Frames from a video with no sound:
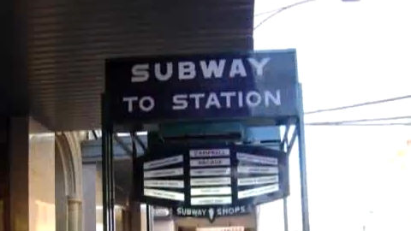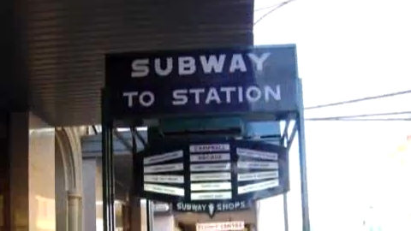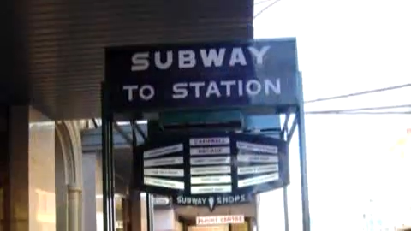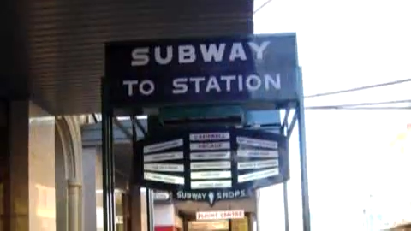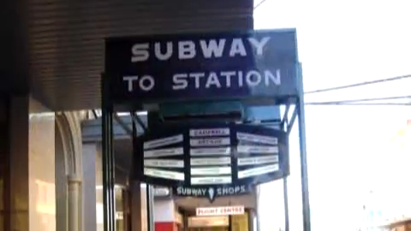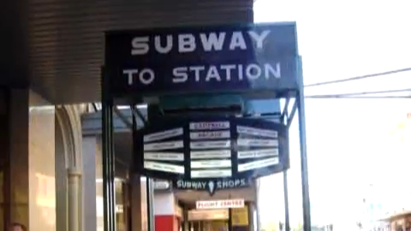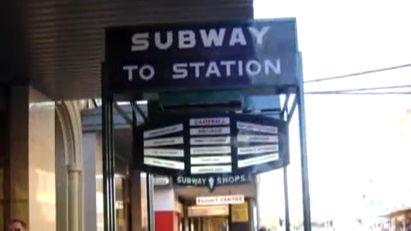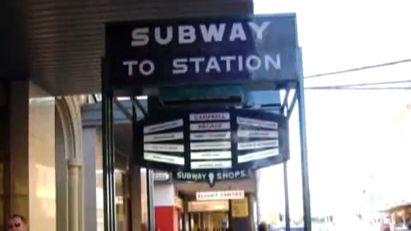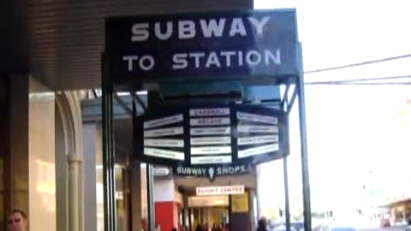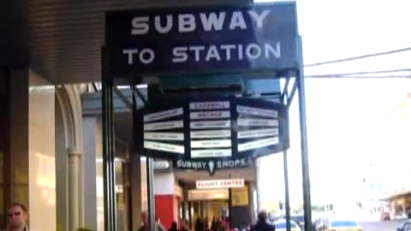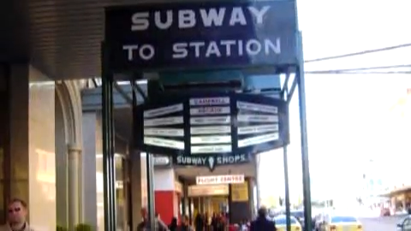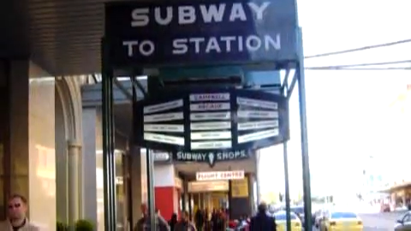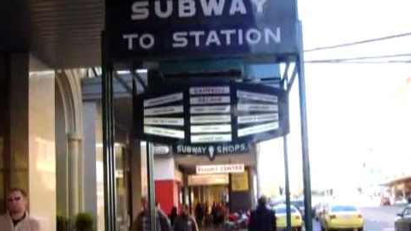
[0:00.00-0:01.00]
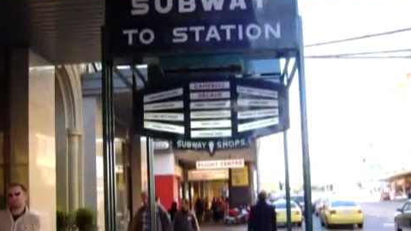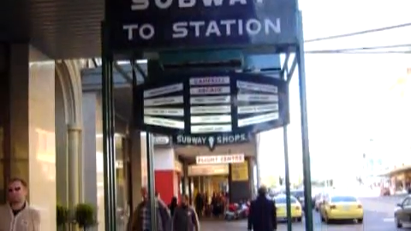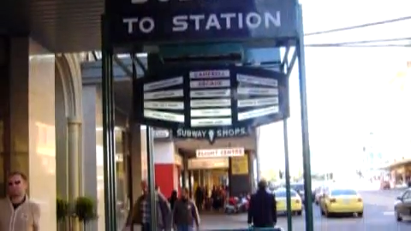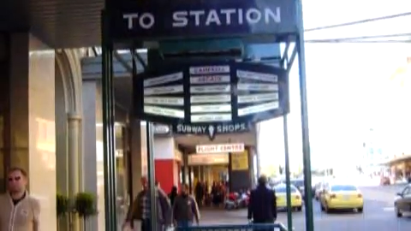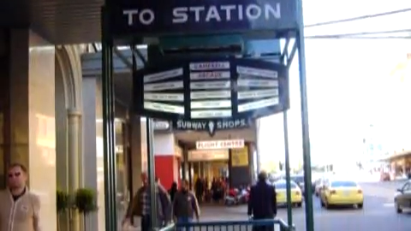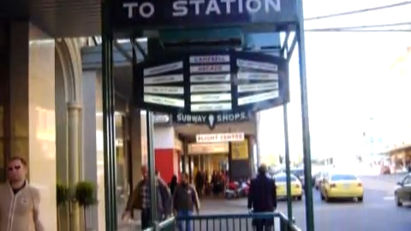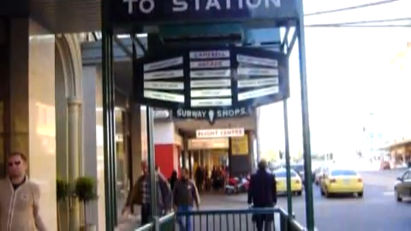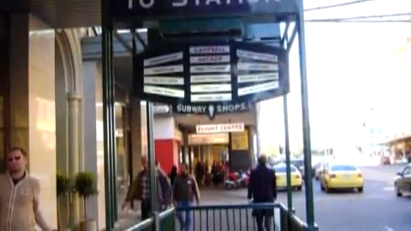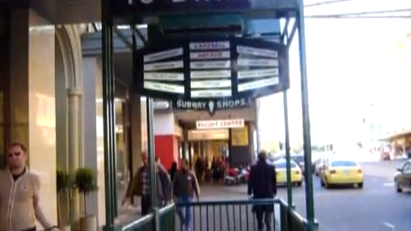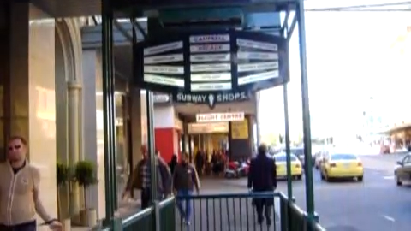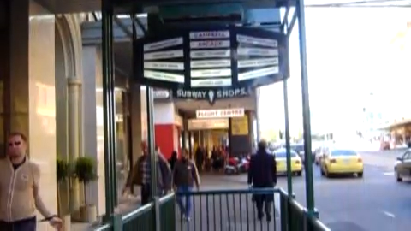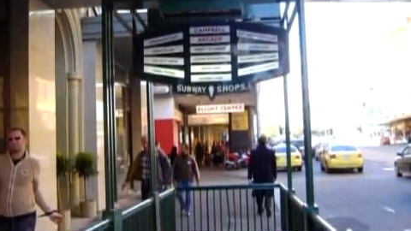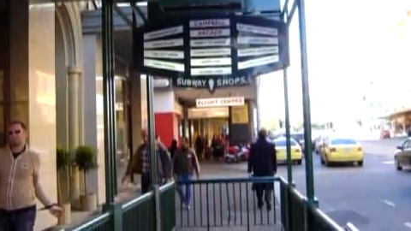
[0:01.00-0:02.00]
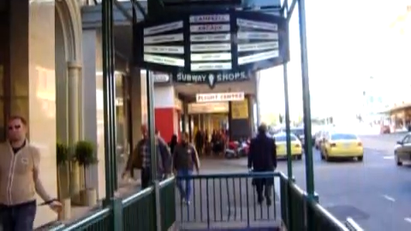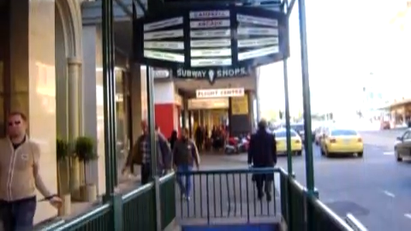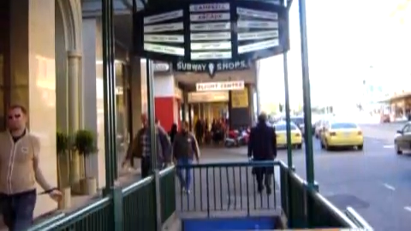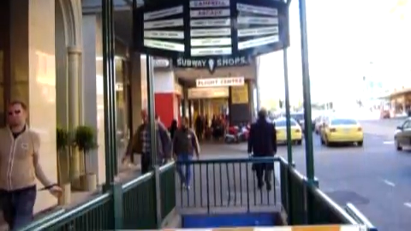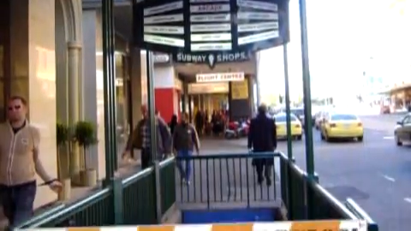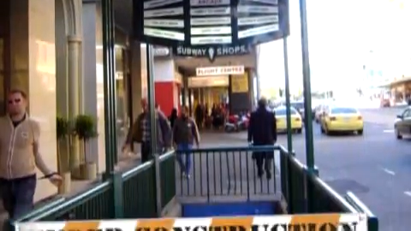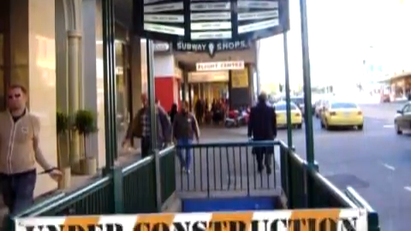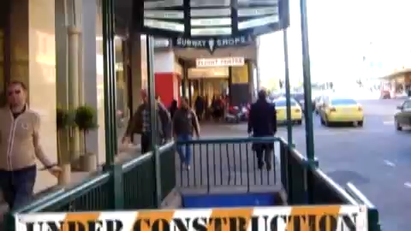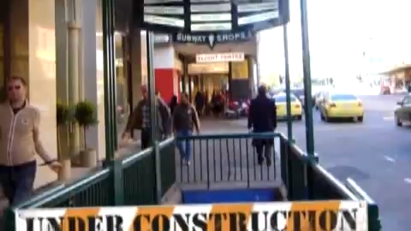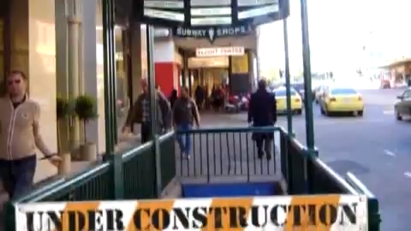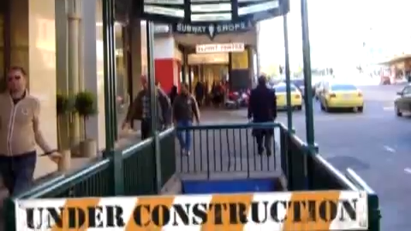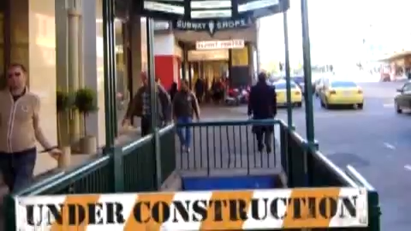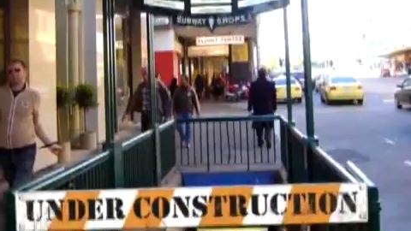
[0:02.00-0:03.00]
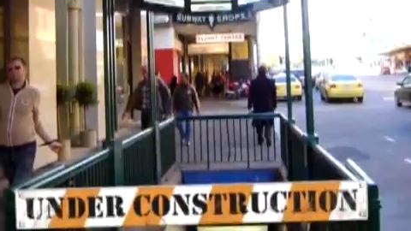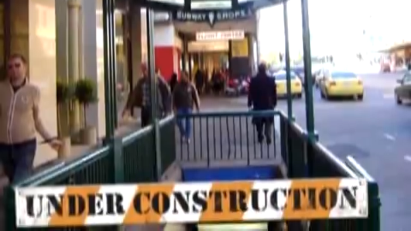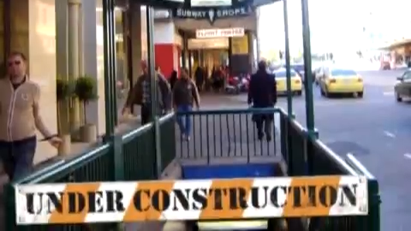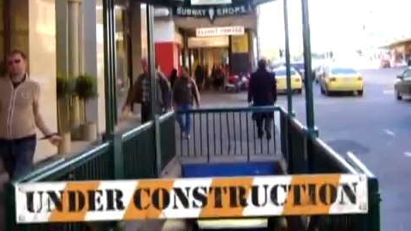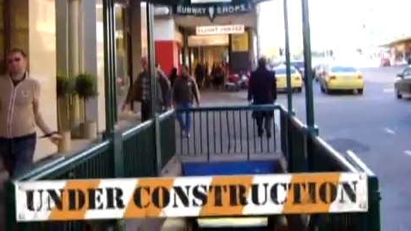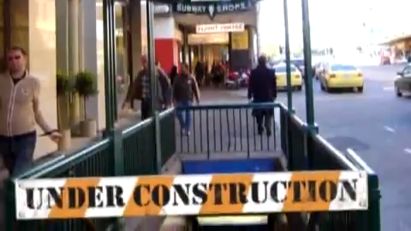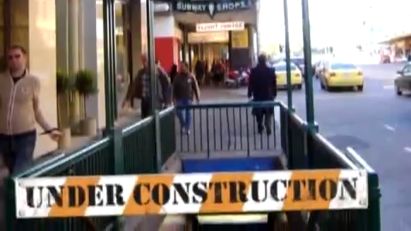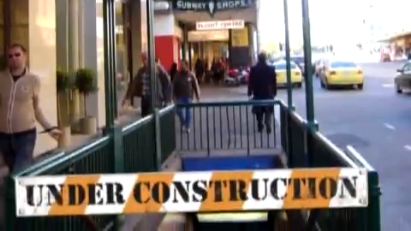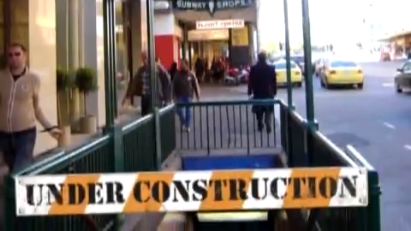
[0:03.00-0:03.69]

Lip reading: Nobody's mouth can be seen.